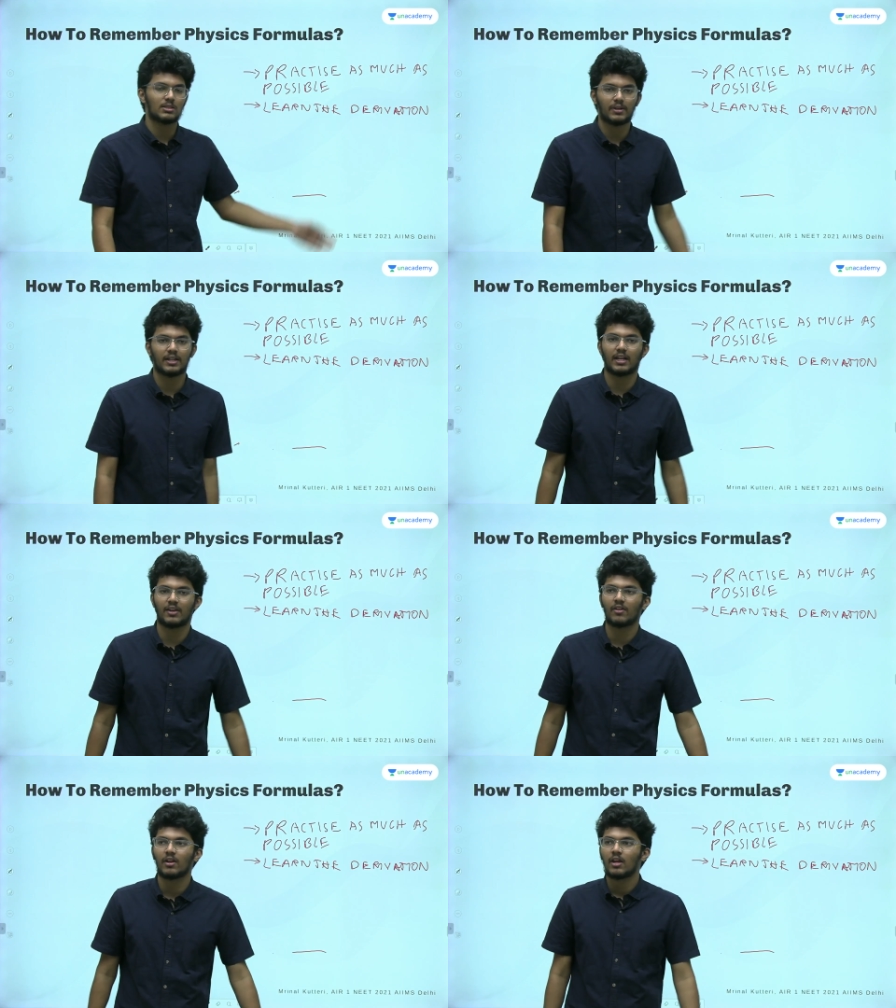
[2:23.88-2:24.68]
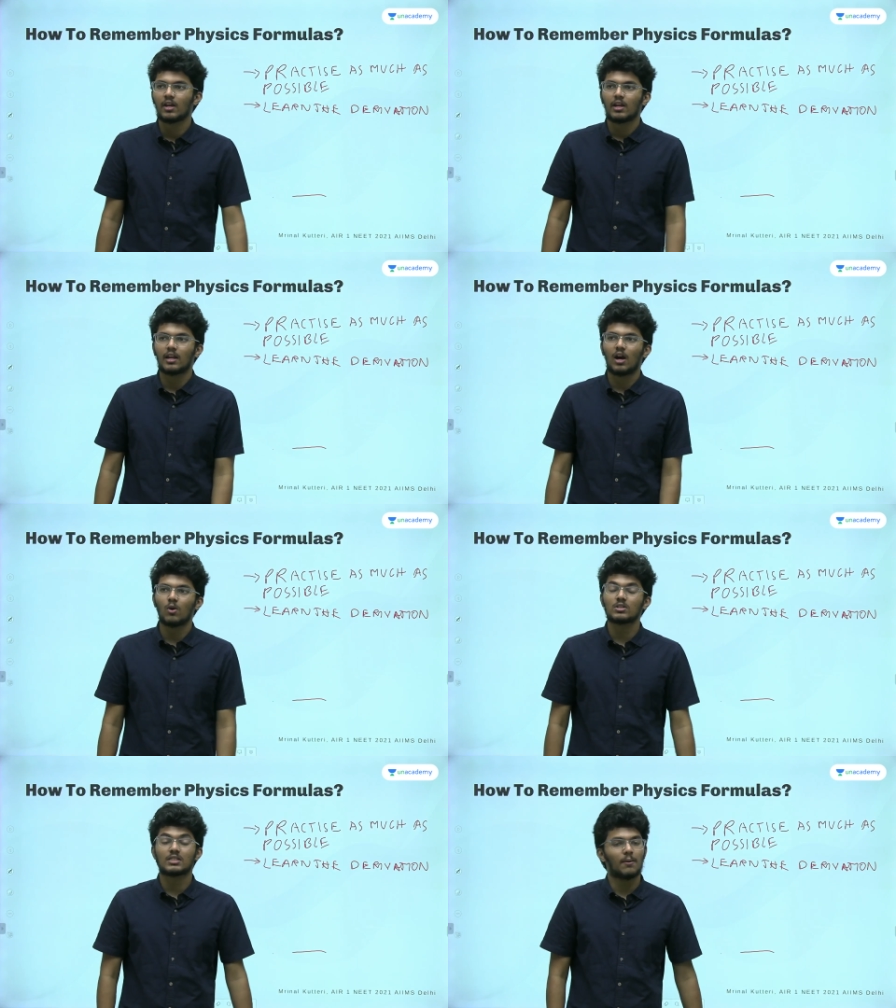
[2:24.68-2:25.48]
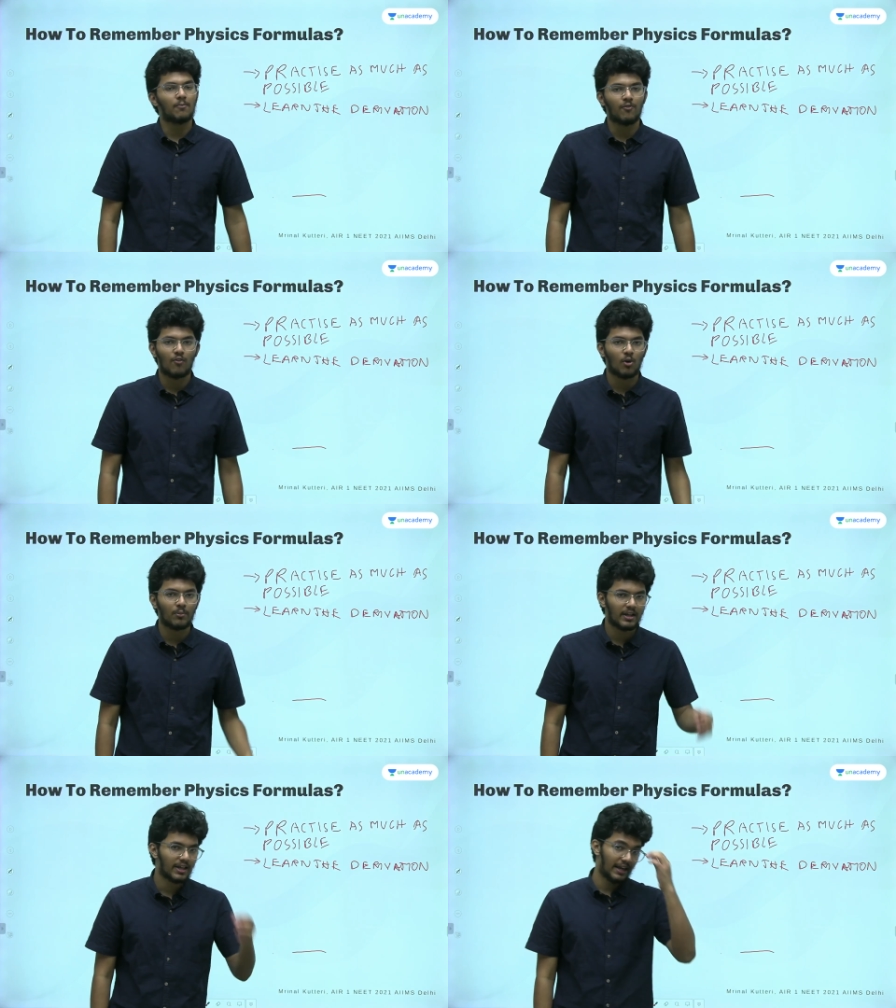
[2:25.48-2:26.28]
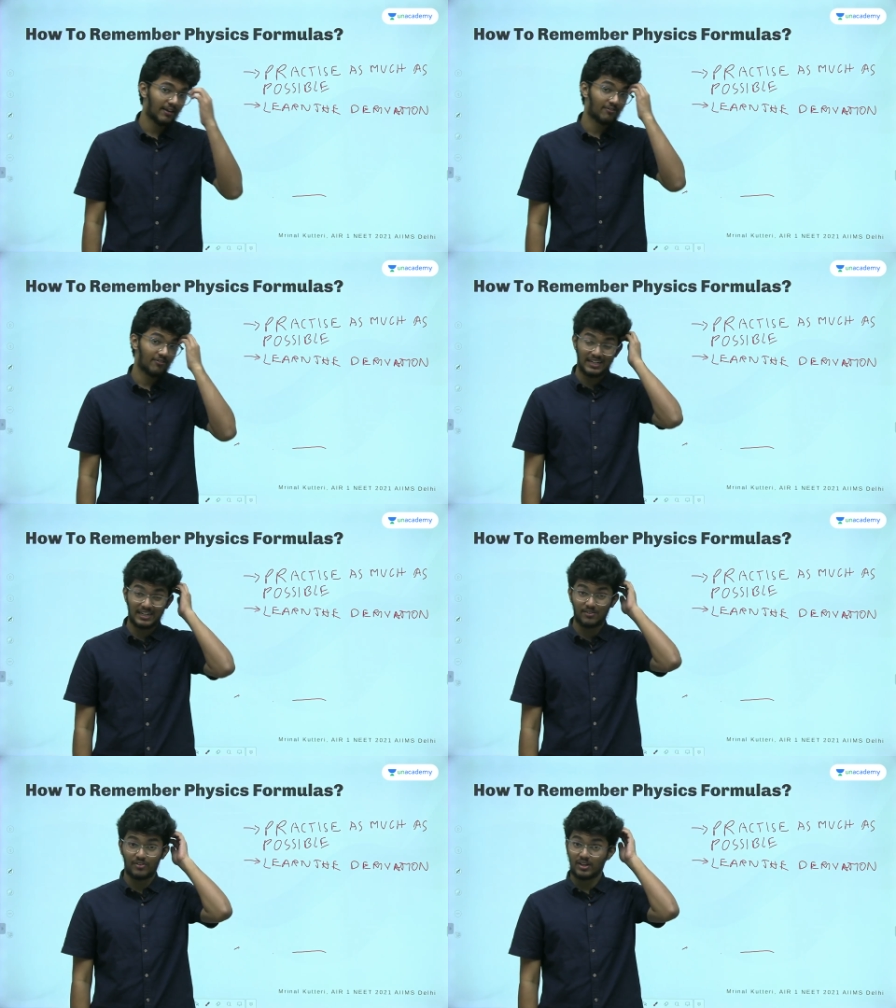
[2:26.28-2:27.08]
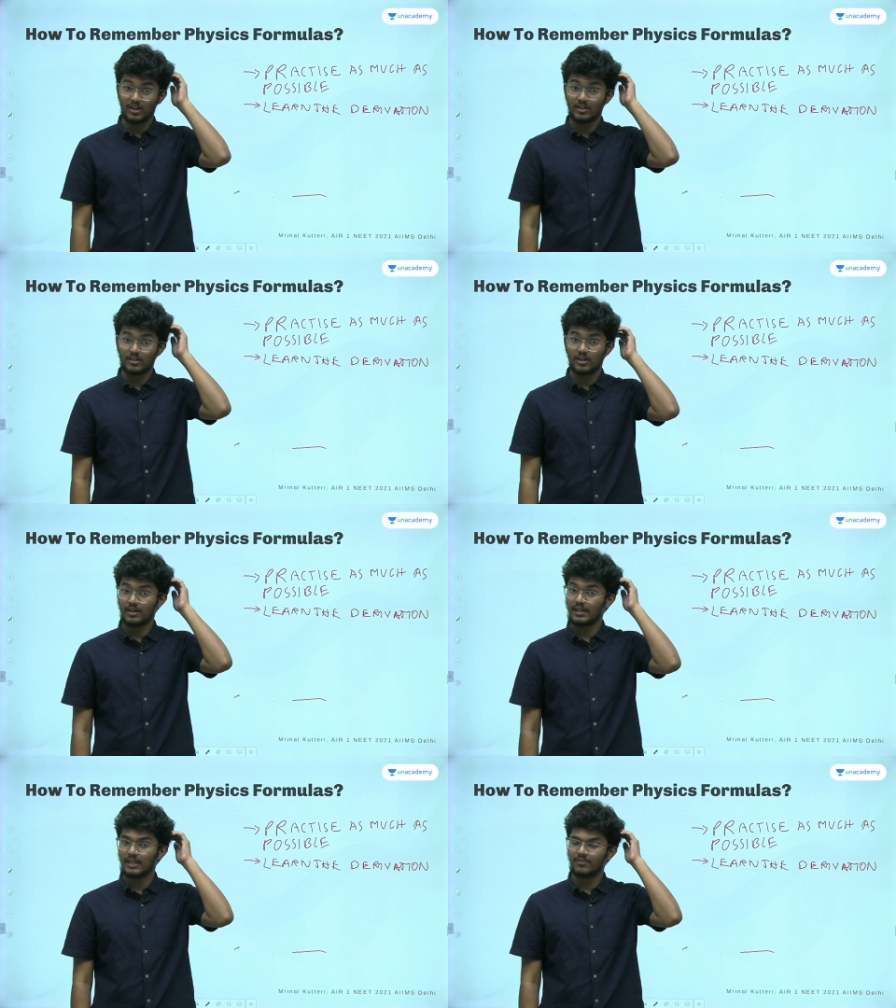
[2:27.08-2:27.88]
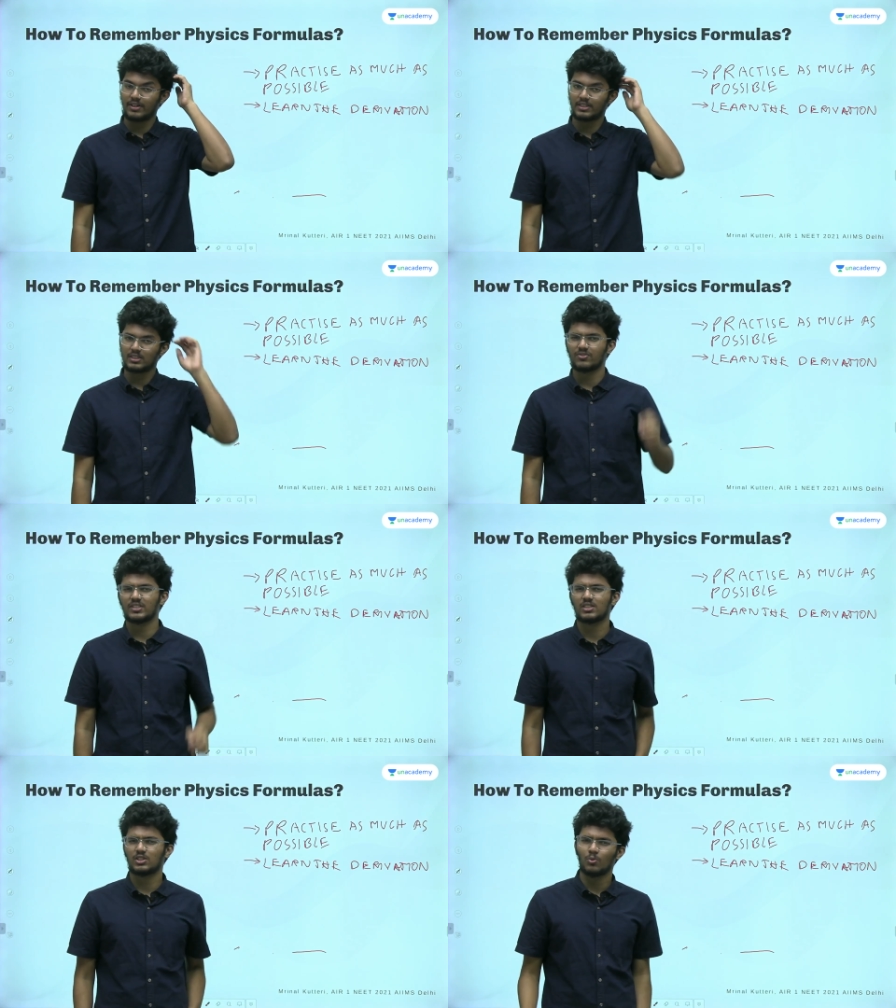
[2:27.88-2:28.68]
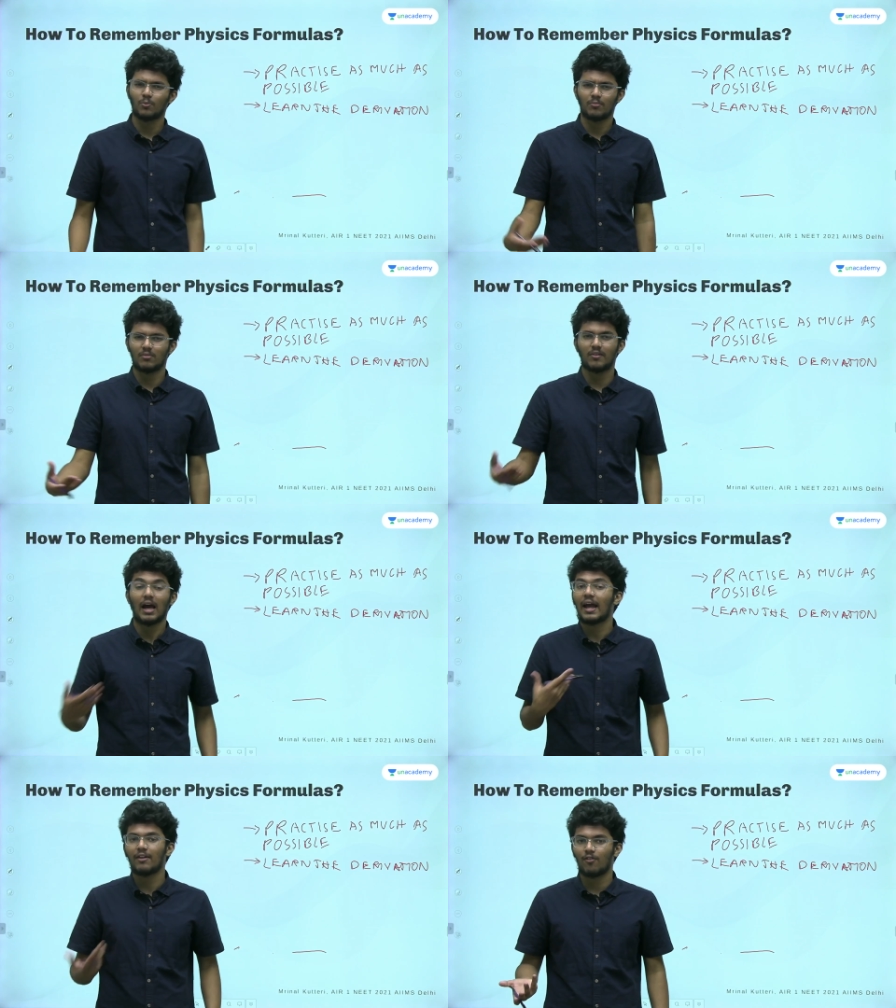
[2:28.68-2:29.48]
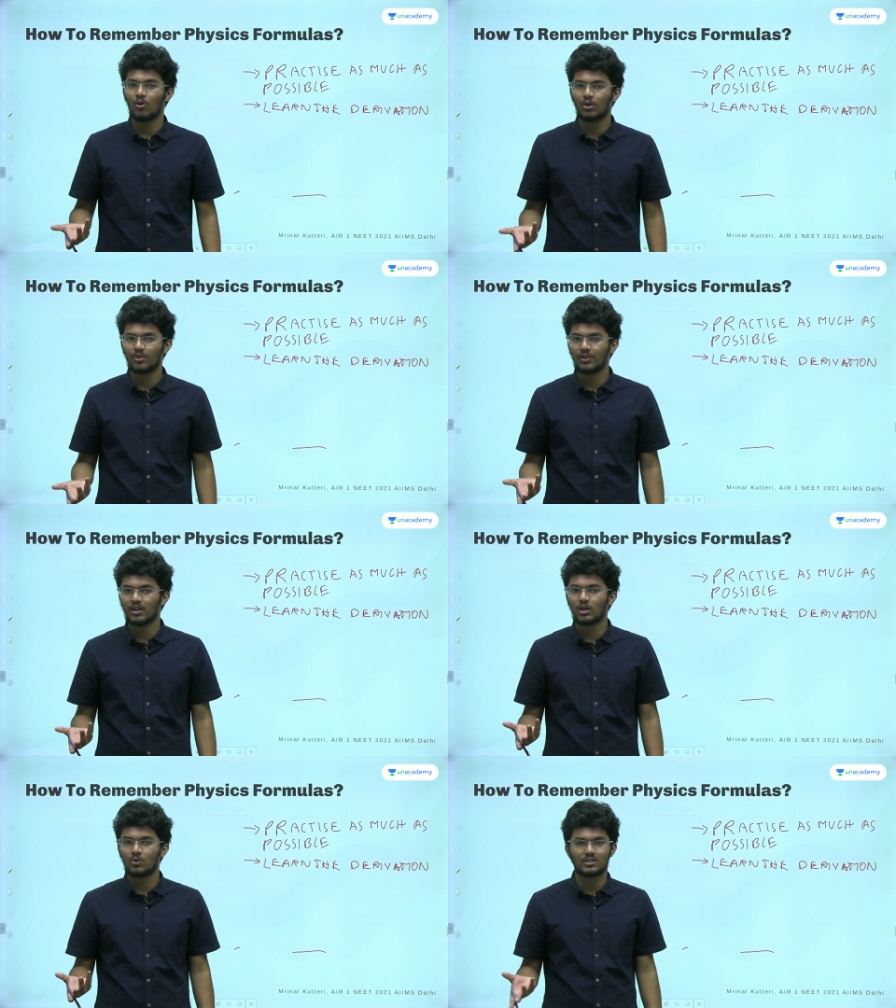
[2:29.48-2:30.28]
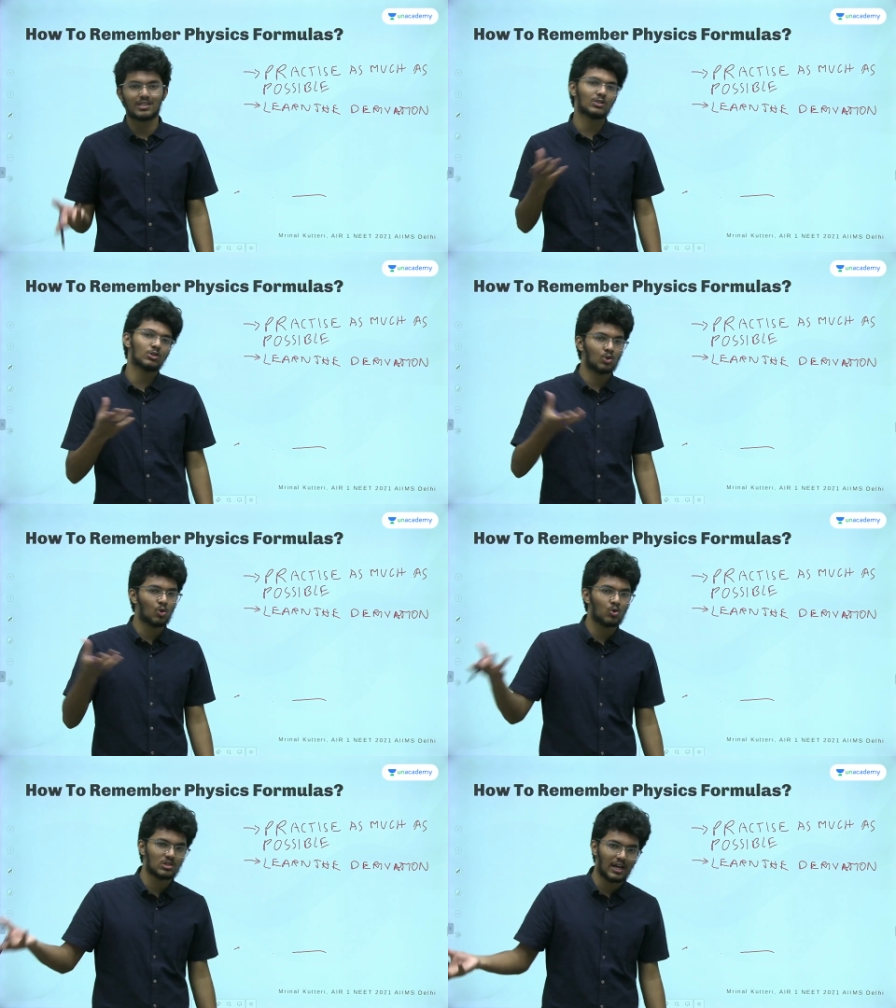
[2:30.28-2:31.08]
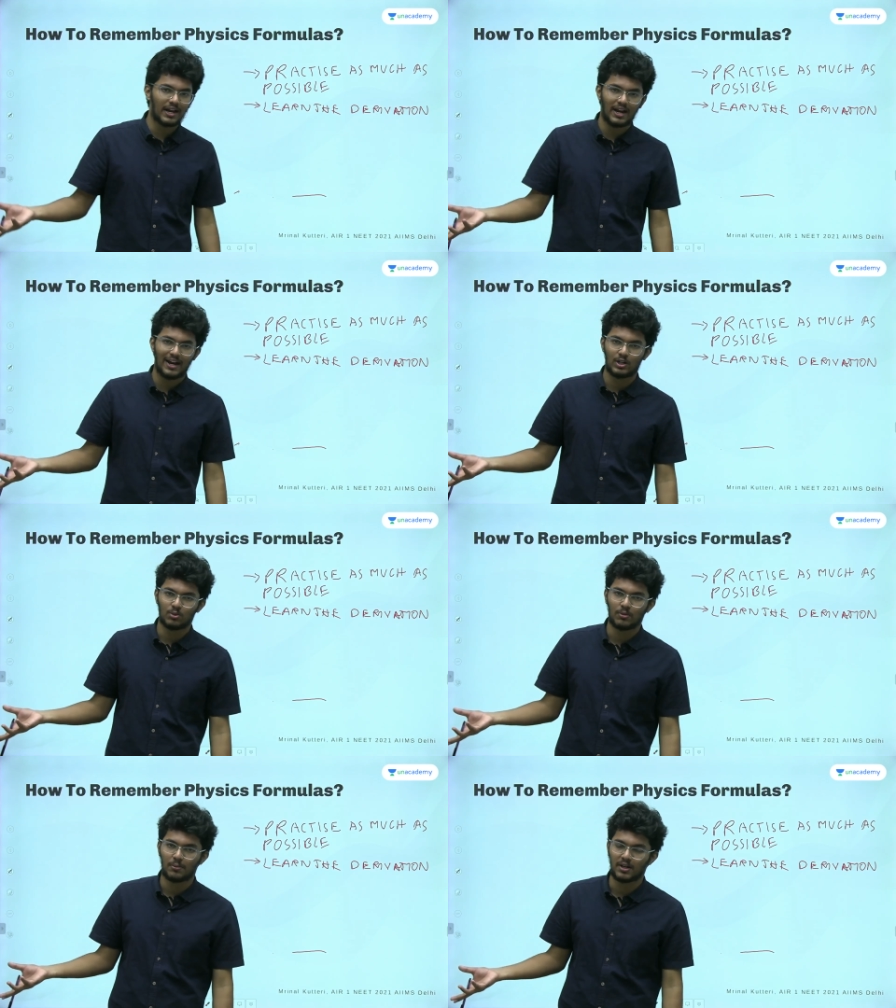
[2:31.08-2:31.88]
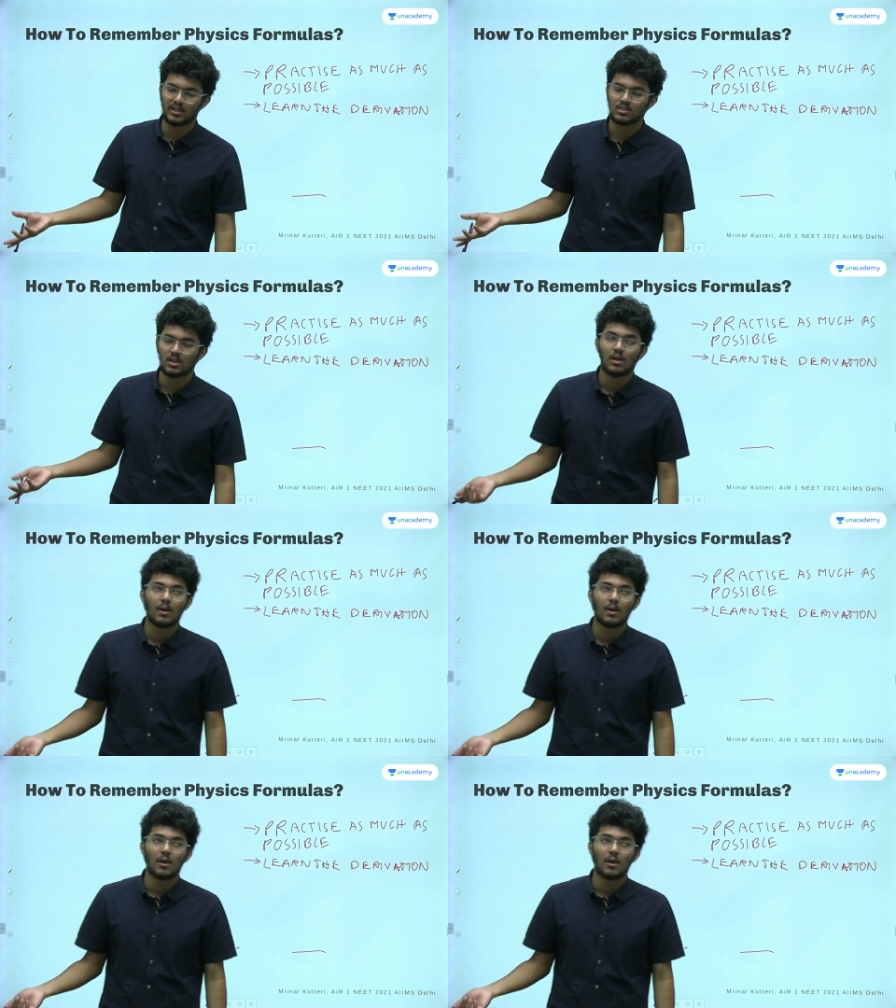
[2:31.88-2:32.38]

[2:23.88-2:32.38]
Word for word: has been derived. Now, some formulae have very difficult uh, derivations, which you I found difficult to understand. So those I had to memorize.